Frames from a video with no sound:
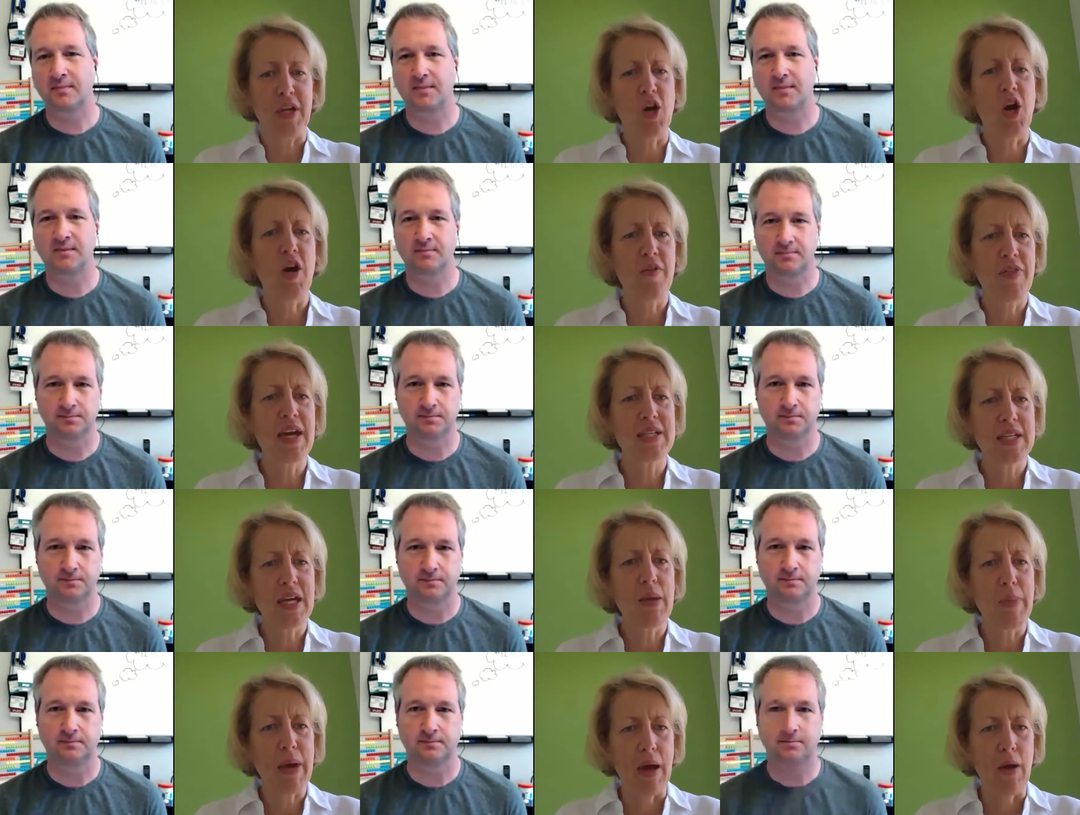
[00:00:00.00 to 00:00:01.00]
Speaker 1: like carve that
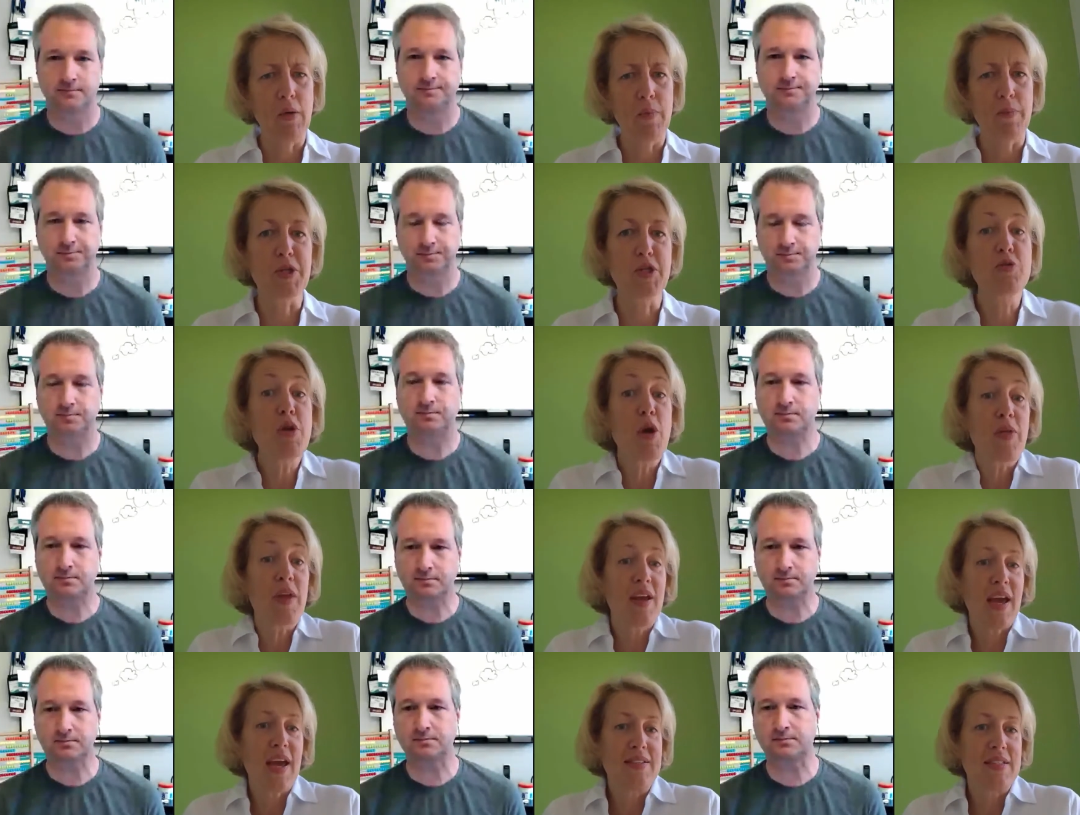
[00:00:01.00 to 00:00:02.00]
time out, but you know
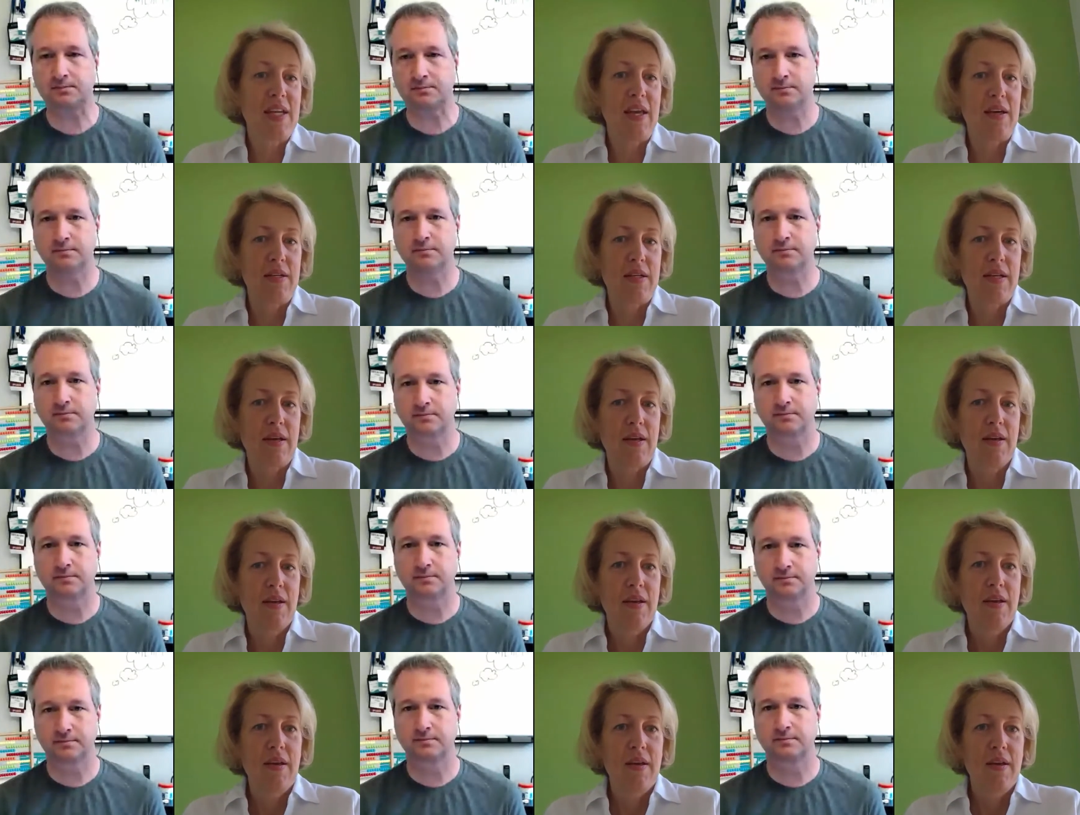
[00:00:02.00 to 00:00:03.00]
that it has an end,
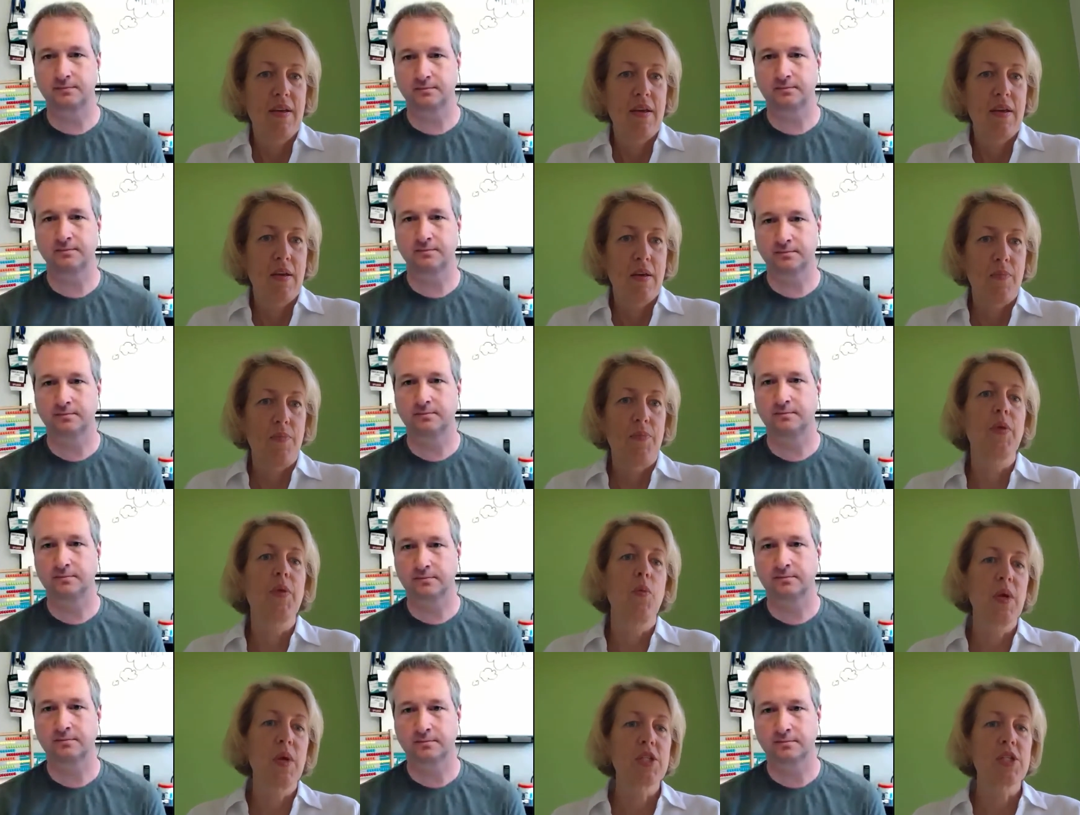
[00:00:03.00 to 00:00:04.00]
Speaker 2: mm-hmm.
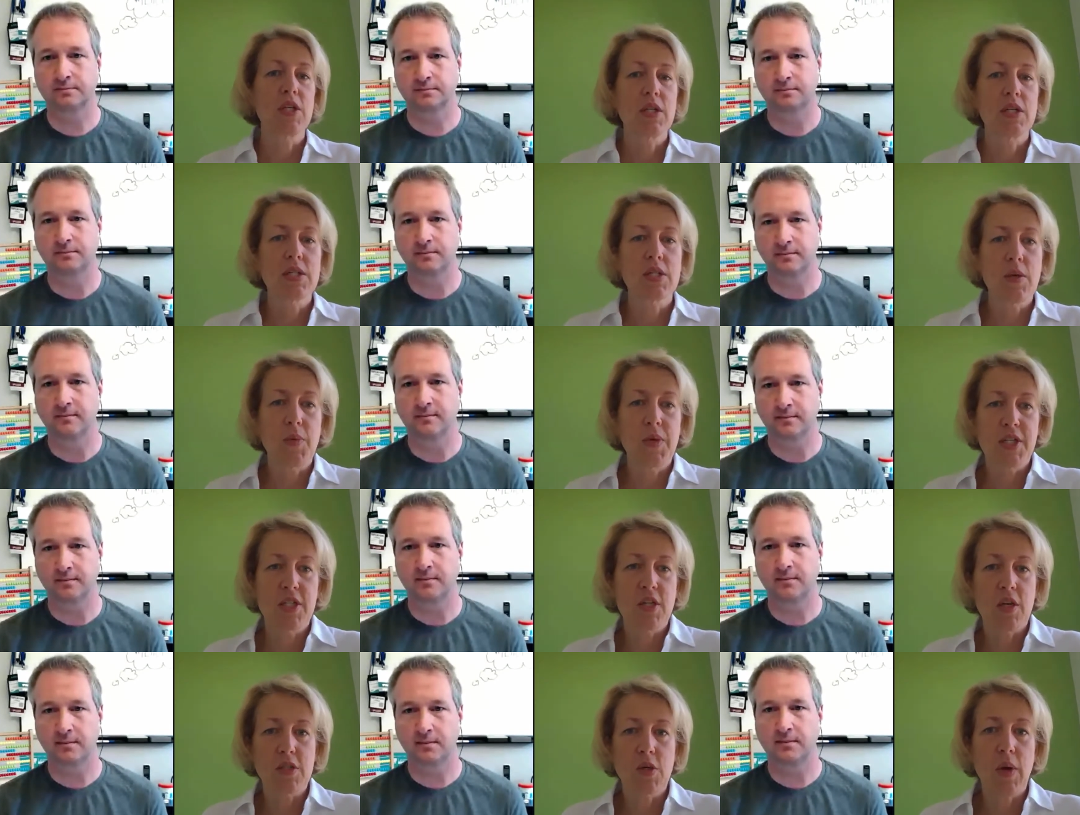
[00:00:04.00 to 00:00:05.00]
Speaker 1: which is which
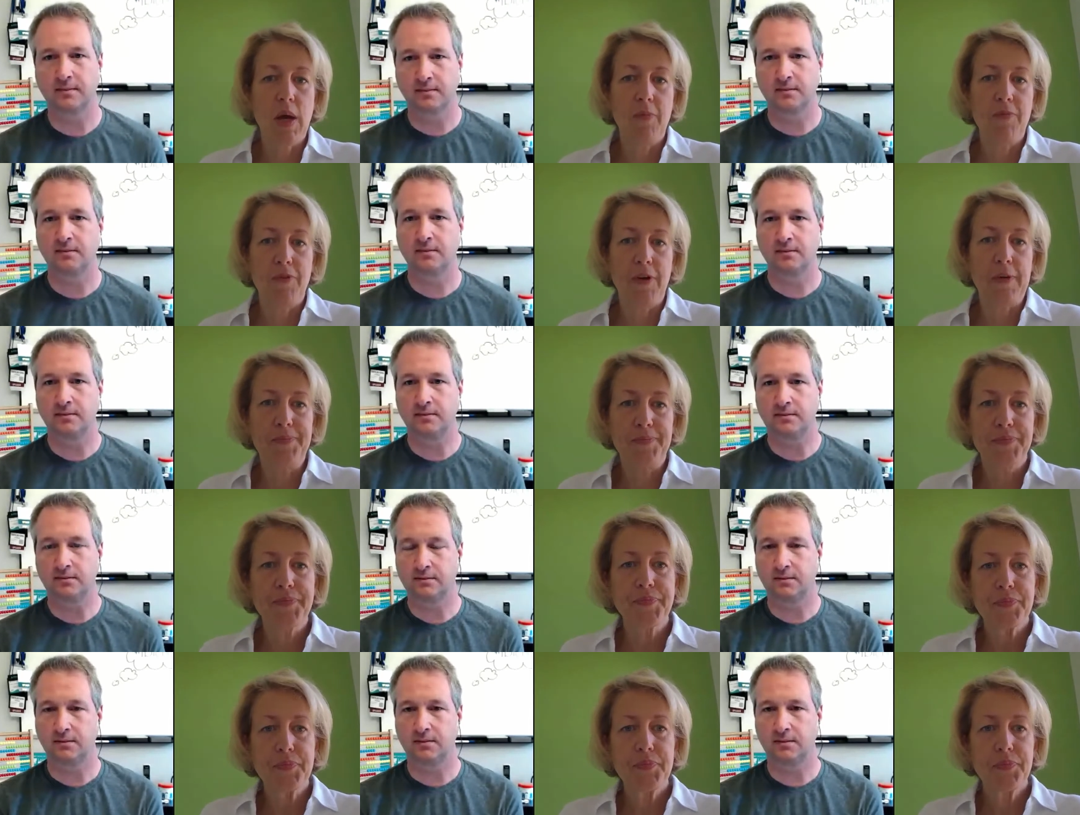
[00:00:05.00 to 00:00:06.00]
is also helpful.
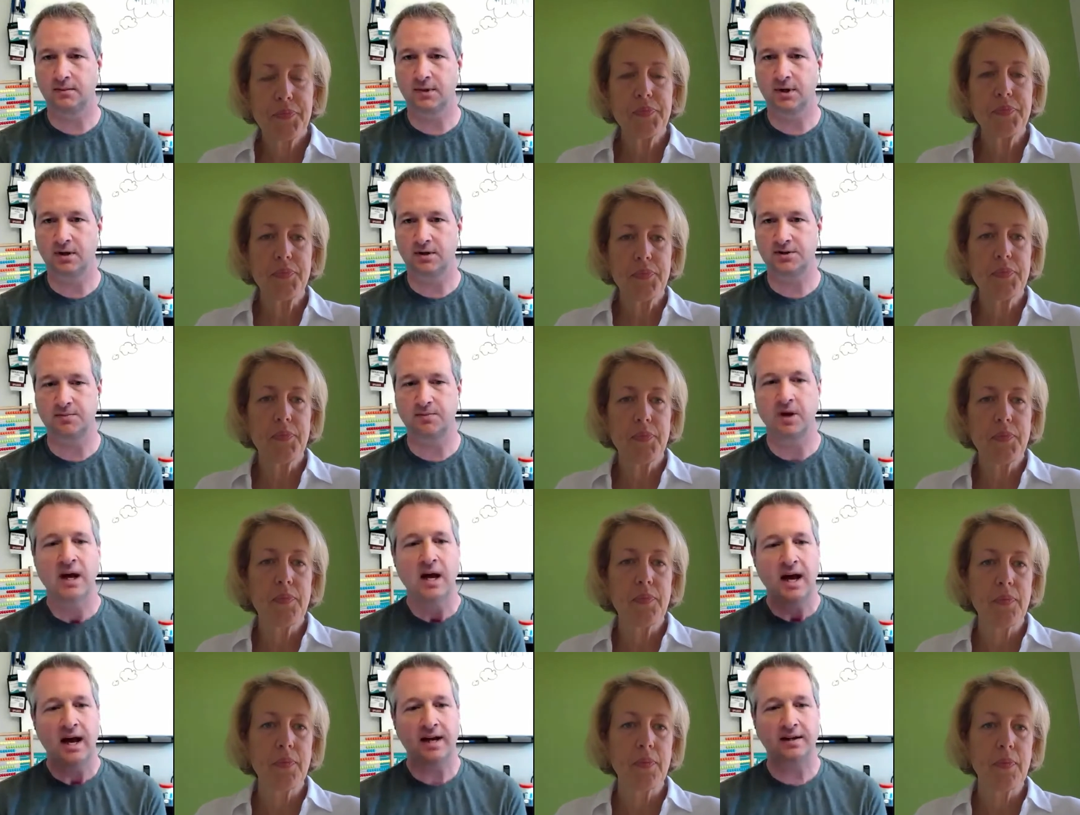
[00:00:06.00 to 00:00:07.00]
Speaker 2: Awesome.
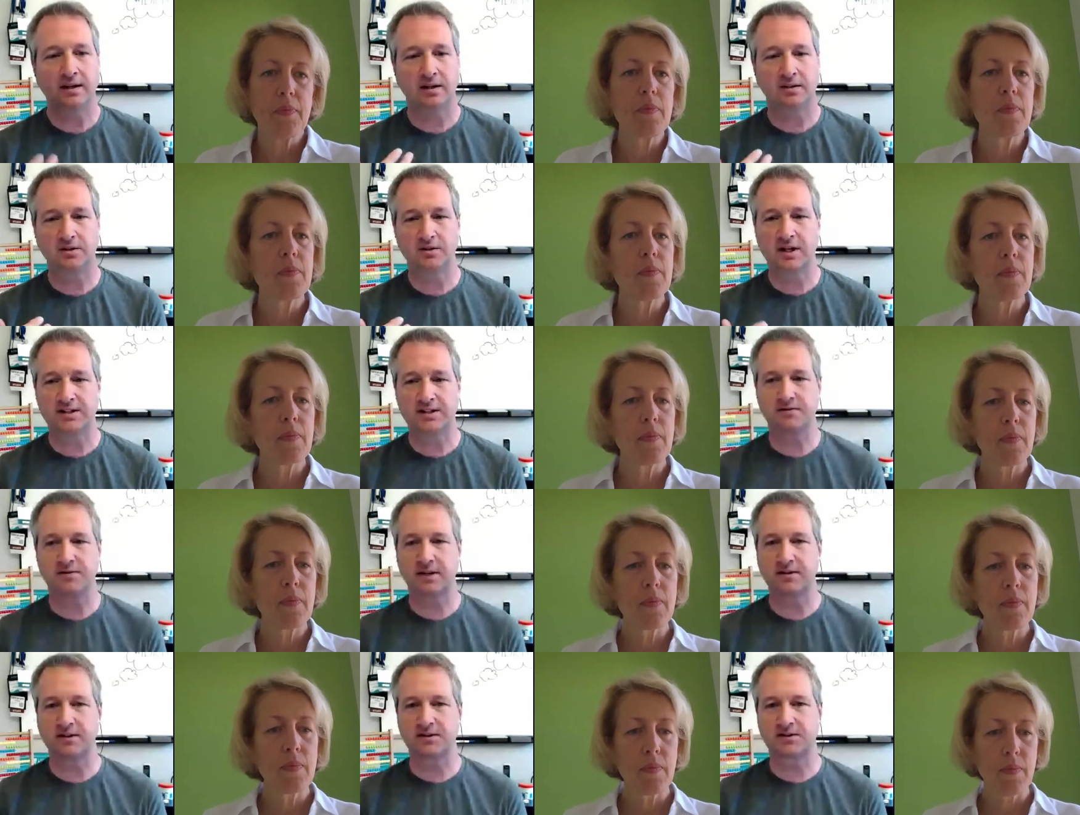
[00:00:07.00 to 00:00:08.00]
And, uh, and you guys have
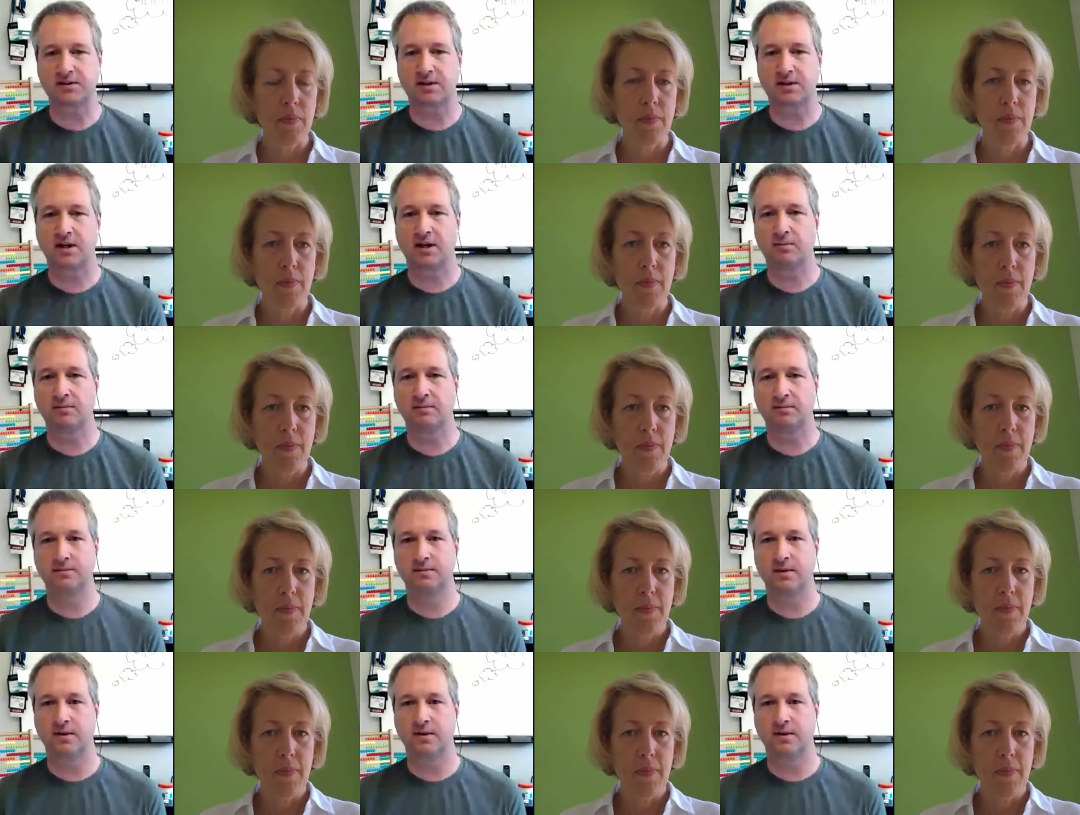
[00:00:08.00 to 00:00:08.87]
done this um,